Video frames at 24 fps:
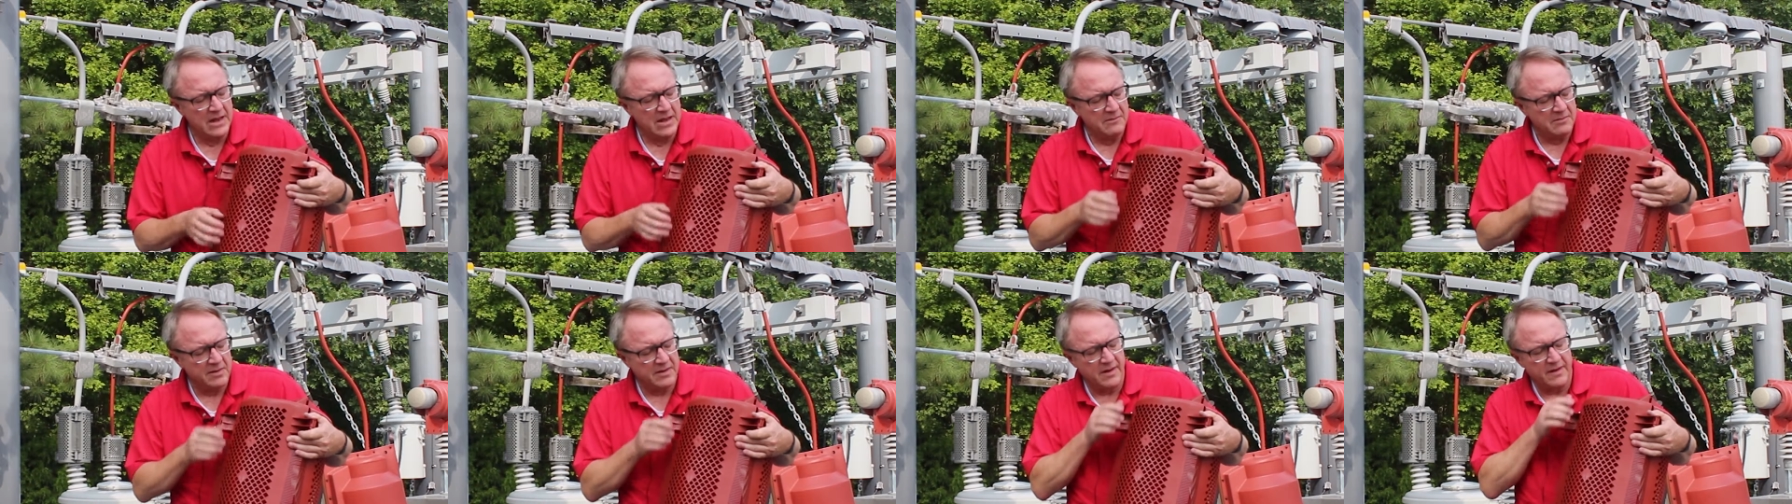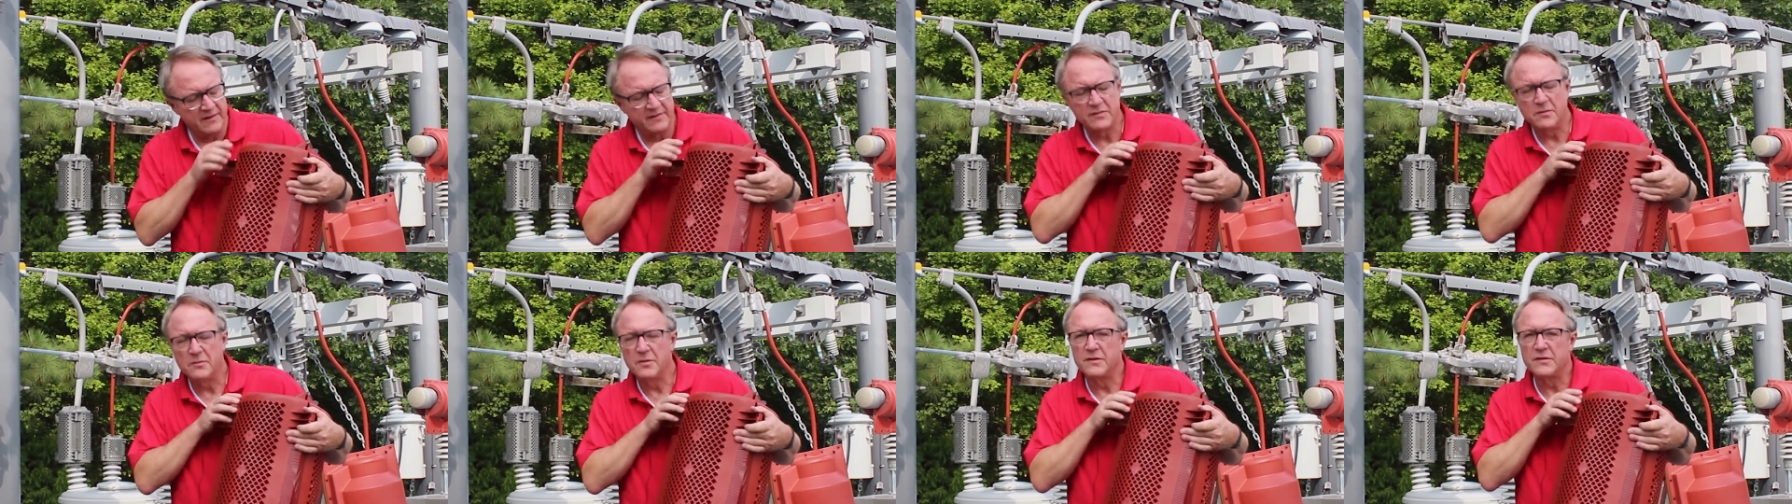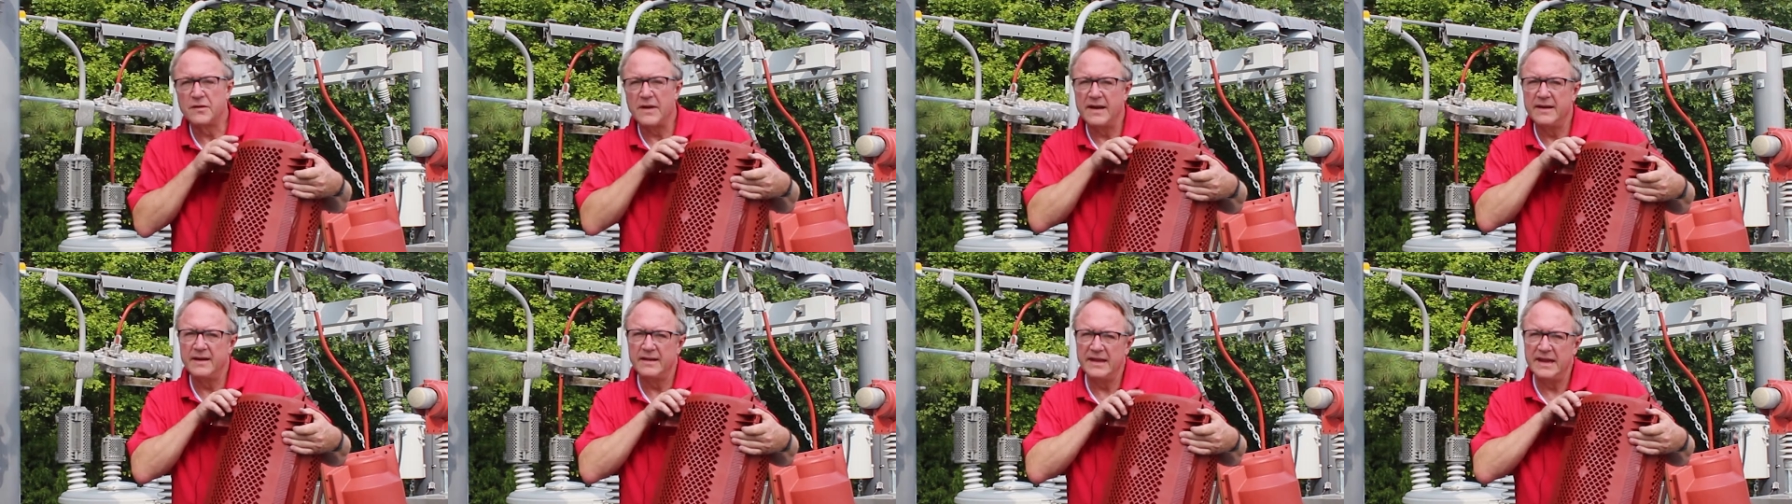but also we're
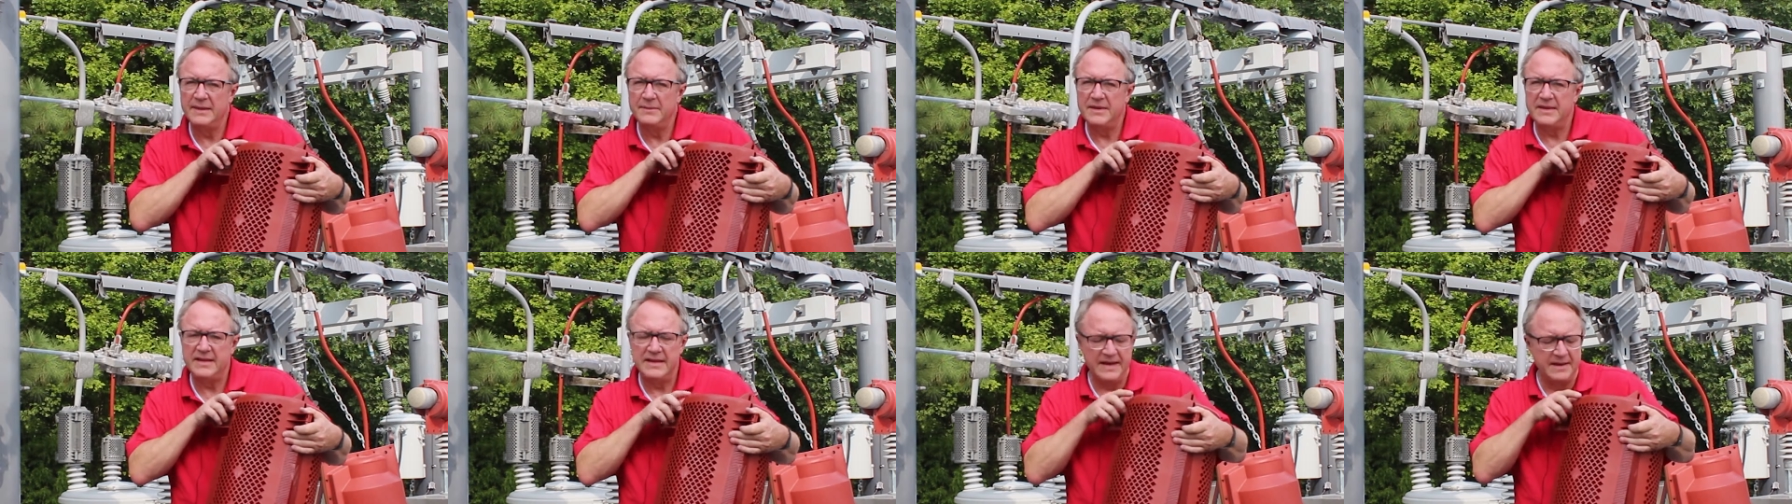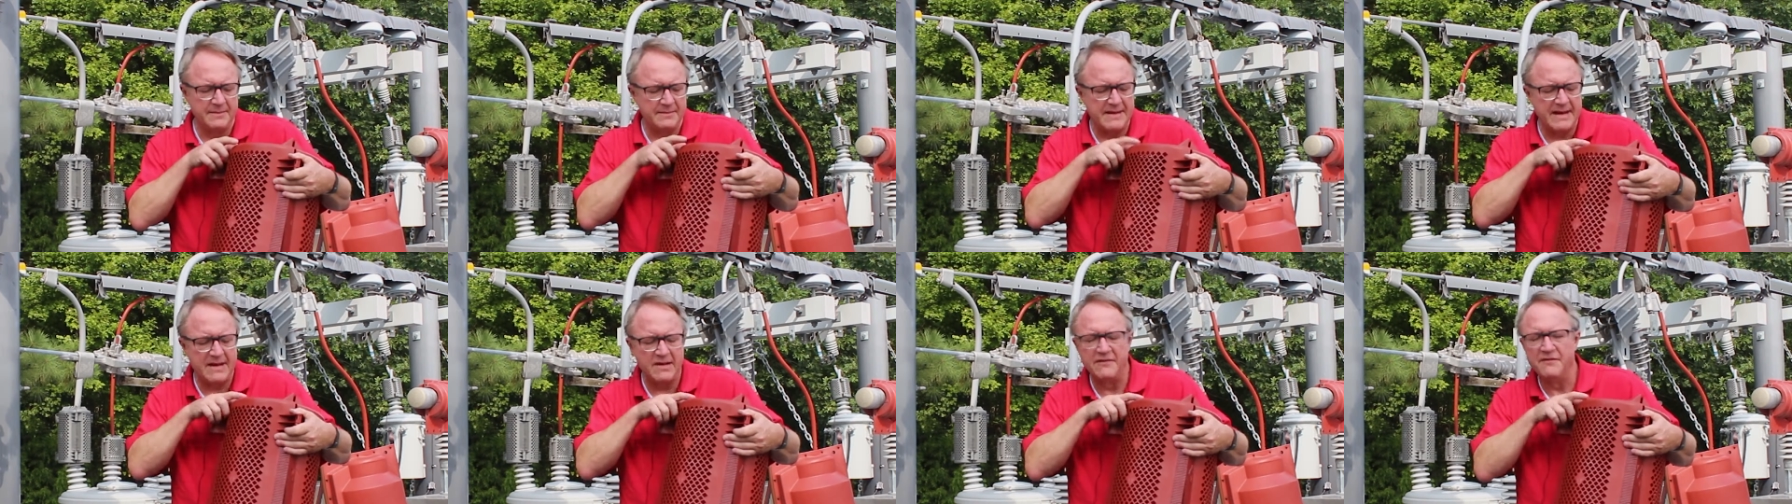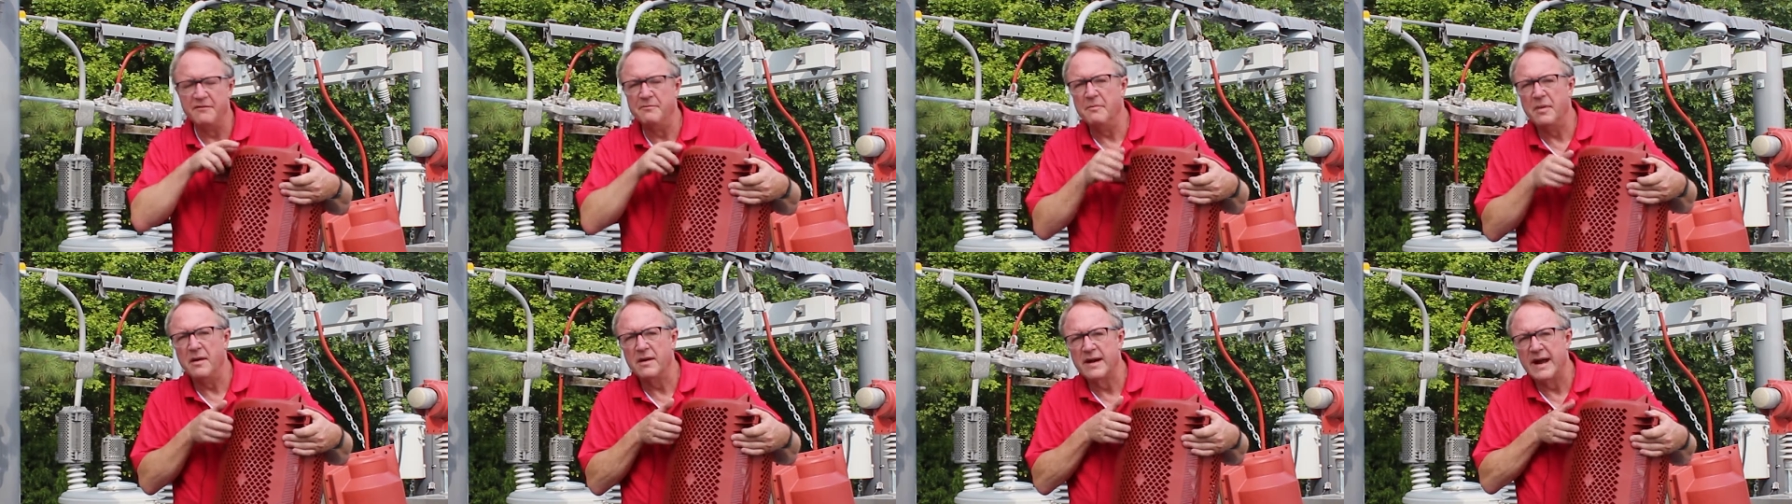trying to limit the amount
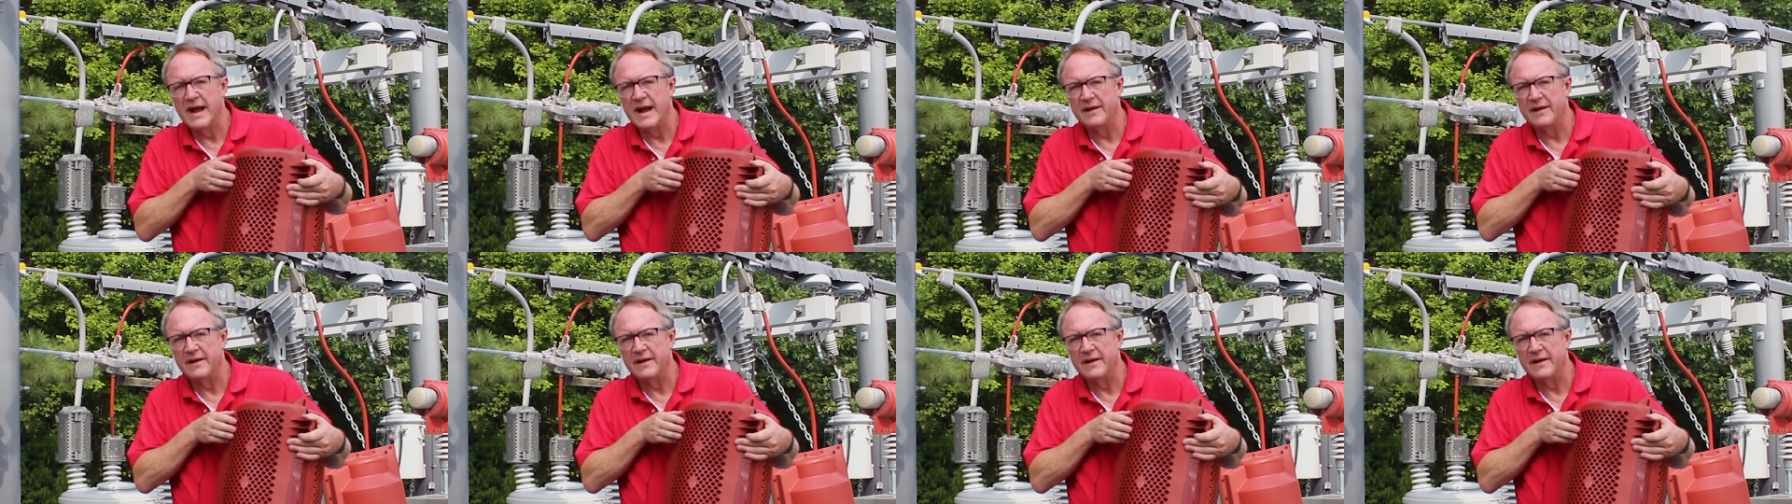of bug